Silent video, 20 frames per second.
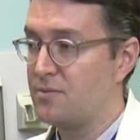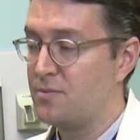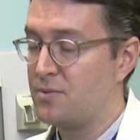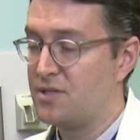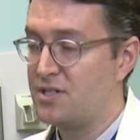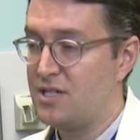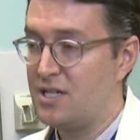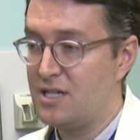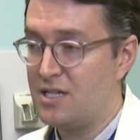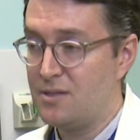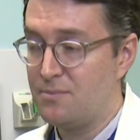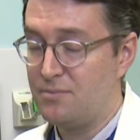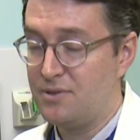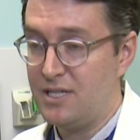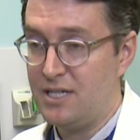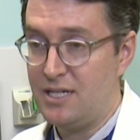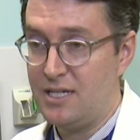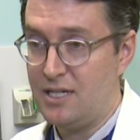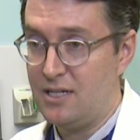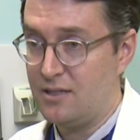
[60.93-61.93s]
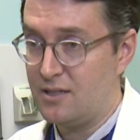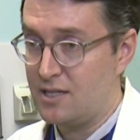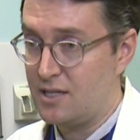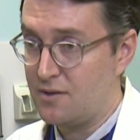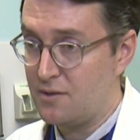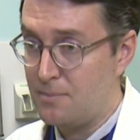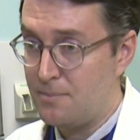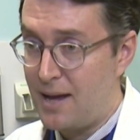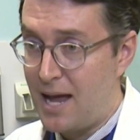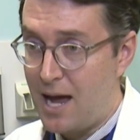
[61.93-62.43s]
We're seeing complete
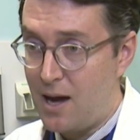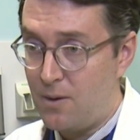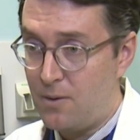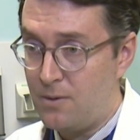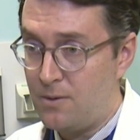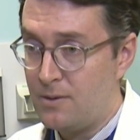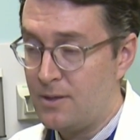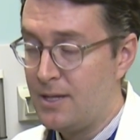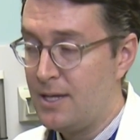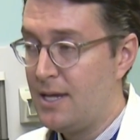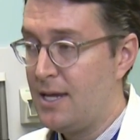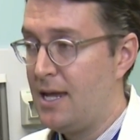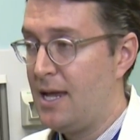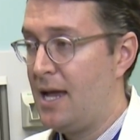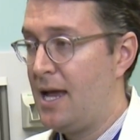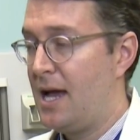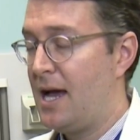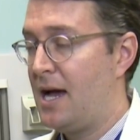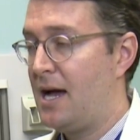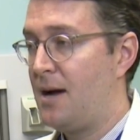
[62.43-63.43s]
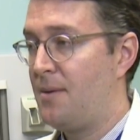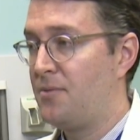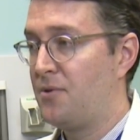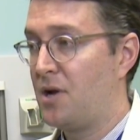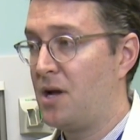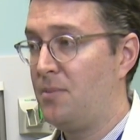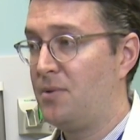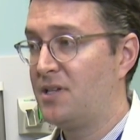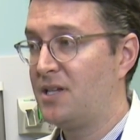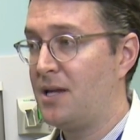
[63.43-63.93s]
healing of the bowel. Um,
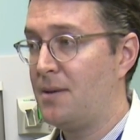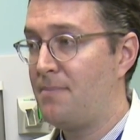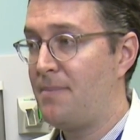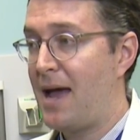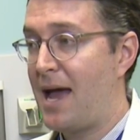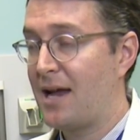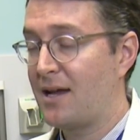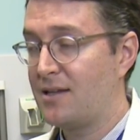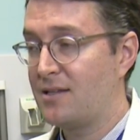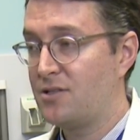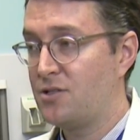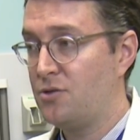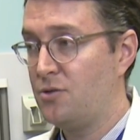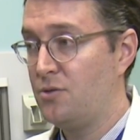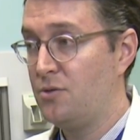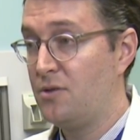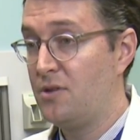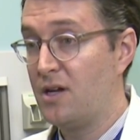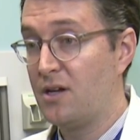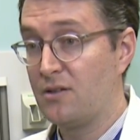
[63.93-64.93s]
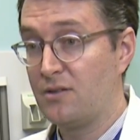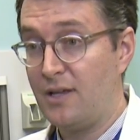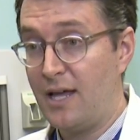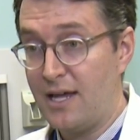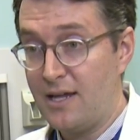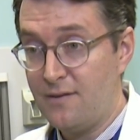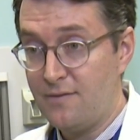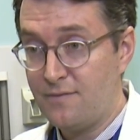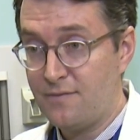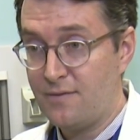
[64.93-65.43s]
they're able to get back to their
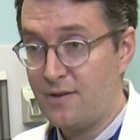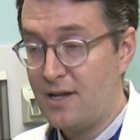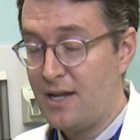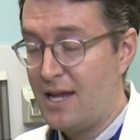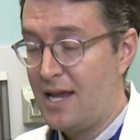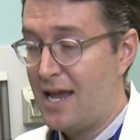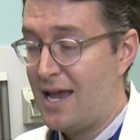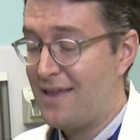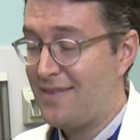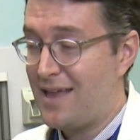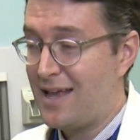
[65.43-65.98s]
life, and